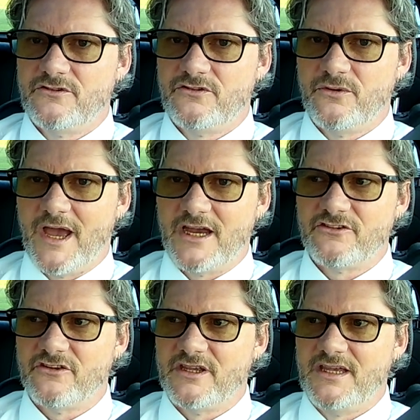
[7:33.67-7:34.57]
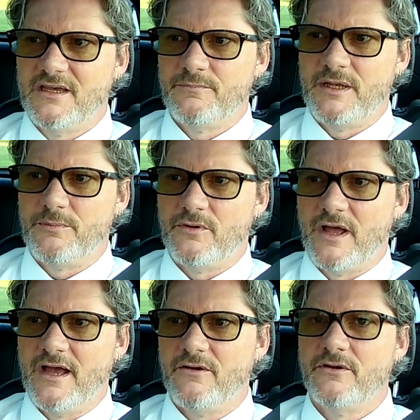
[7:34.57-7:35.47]
to actually get people
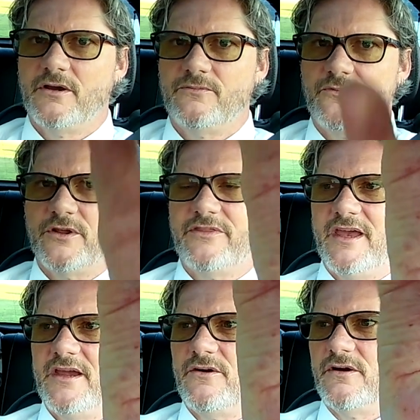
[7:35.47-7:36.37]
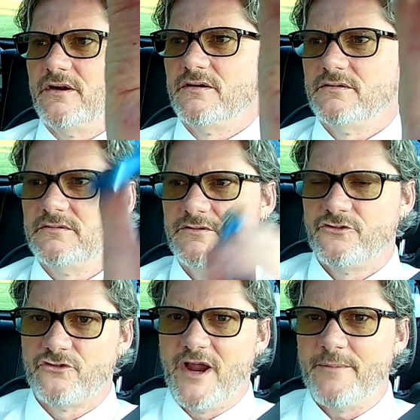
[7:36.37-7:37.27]
out of what they are
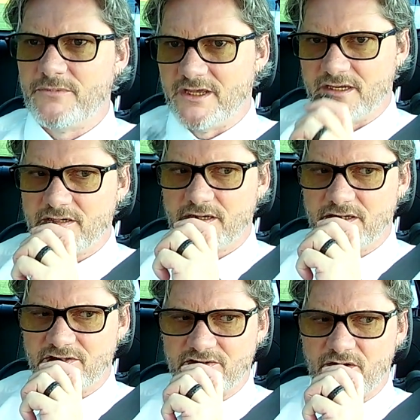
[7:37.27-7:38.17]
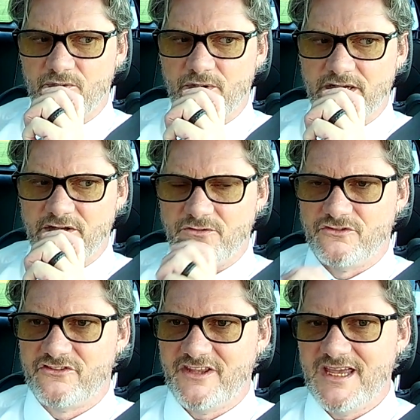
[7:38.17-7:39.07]
trapped in. And so when you
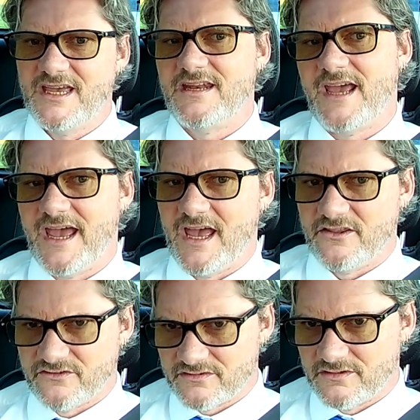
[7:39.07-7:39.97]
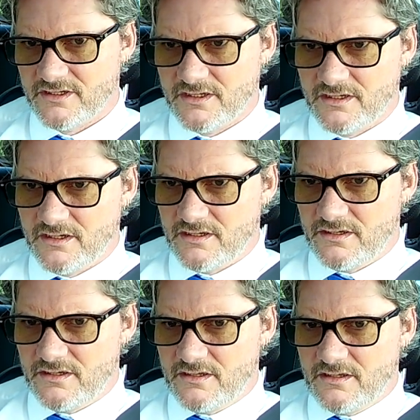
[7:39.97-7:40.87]
see it as
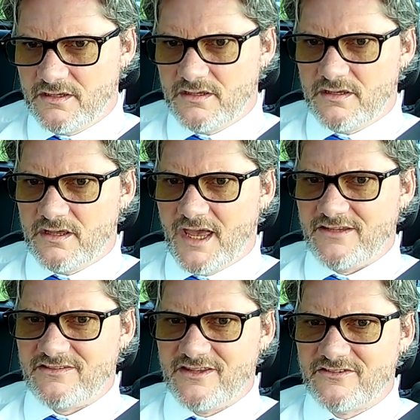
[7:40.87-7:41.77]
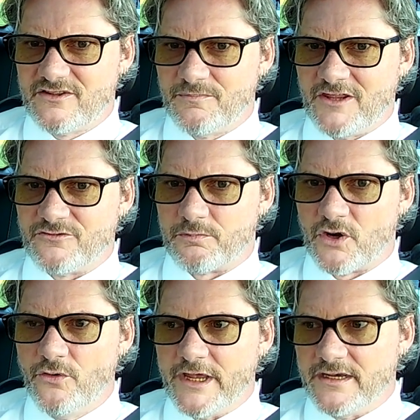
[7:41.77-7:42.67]
a system that's
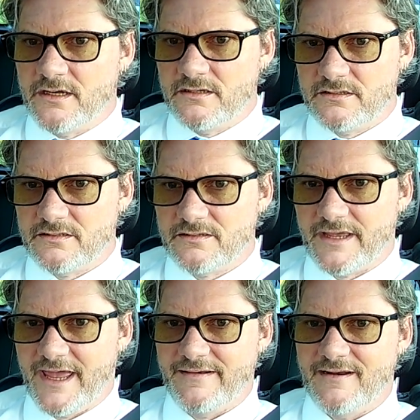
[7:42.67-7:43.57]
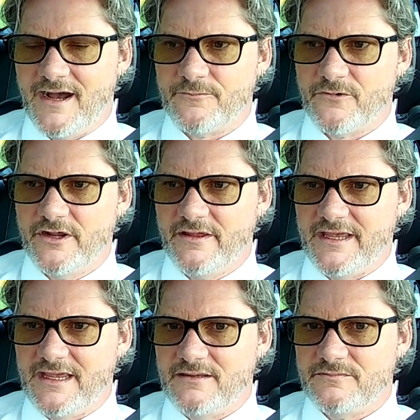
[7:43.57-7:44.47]
broken and not
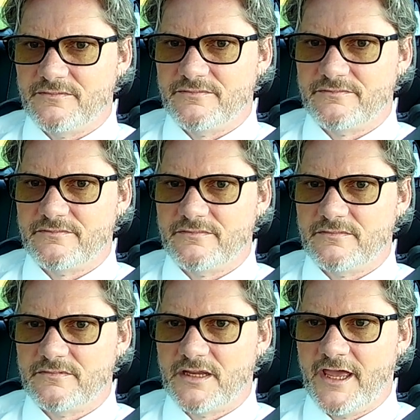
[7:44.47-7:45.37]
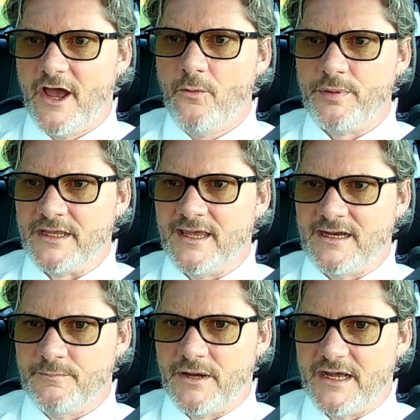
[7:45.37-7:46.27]
really helping
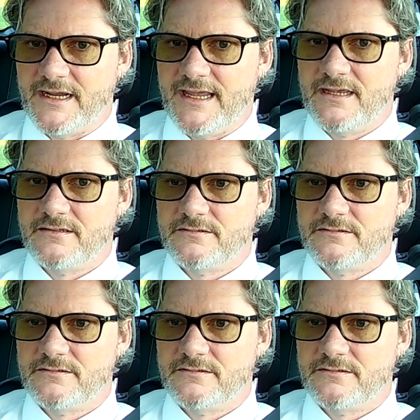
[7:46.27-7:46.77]
anybody,